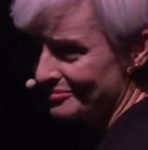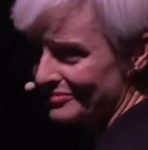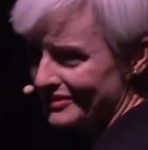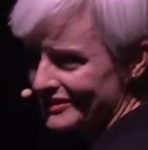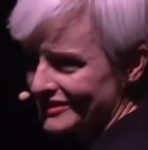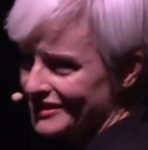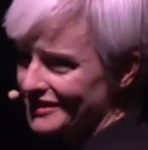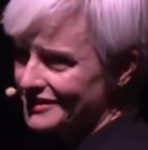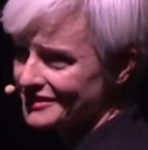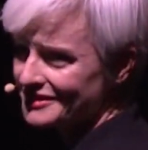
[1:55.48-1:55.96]
and
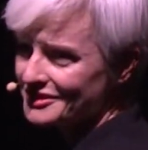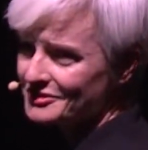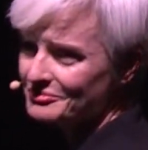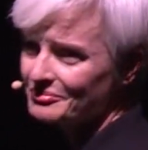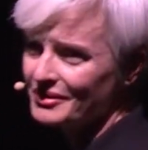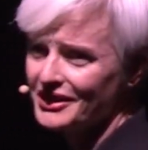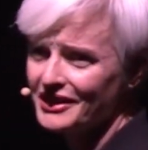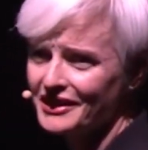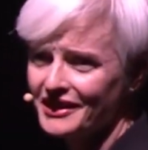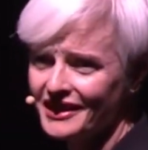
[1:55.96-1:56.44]
presented
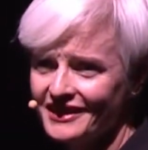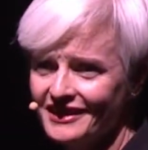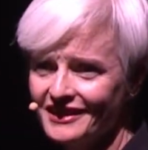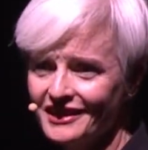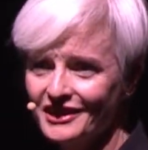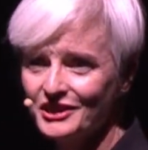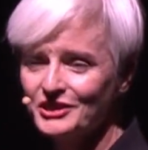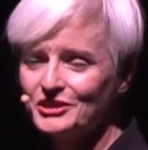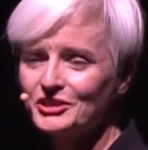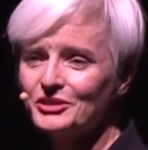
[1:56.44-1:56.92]
by
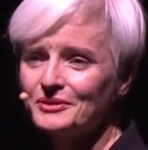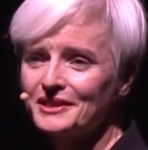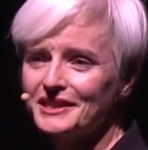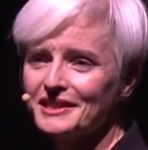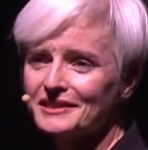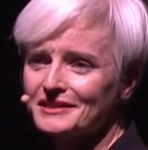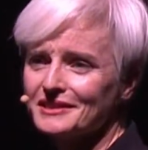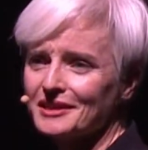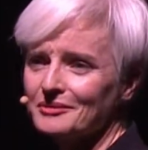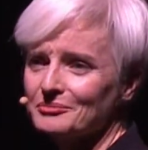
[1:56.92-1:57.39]

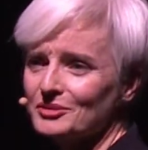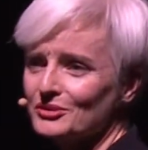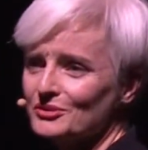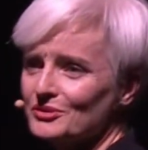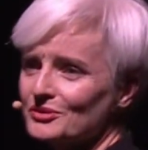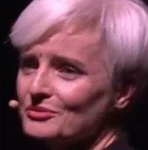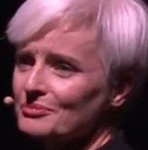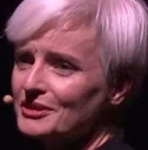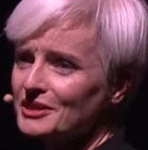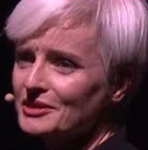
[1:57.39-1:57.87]

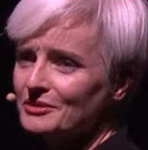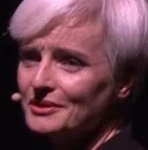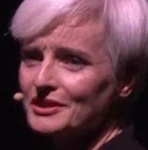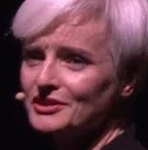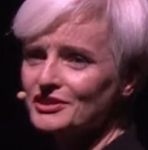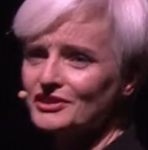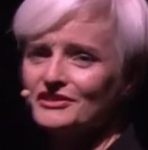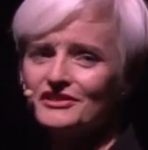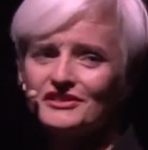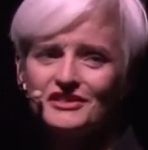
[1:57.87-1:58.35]
UNSW's Big
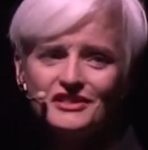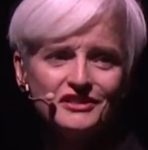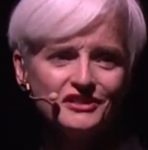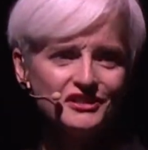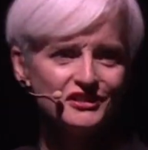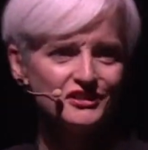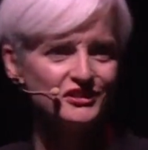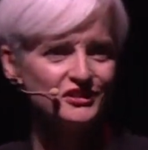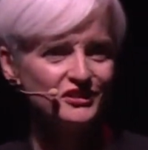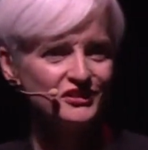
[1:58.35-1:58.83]
Questions
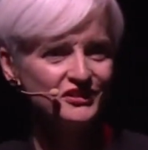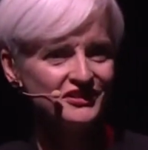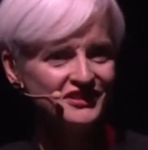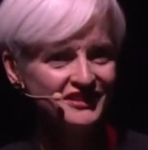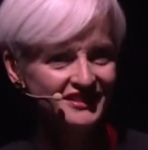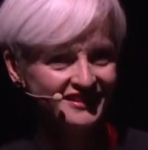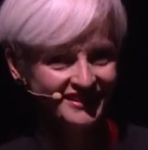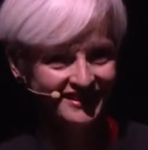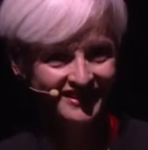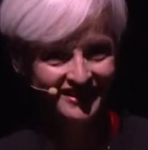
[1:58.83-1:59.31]

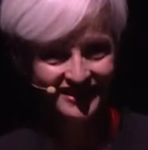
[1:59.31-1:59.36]
Institute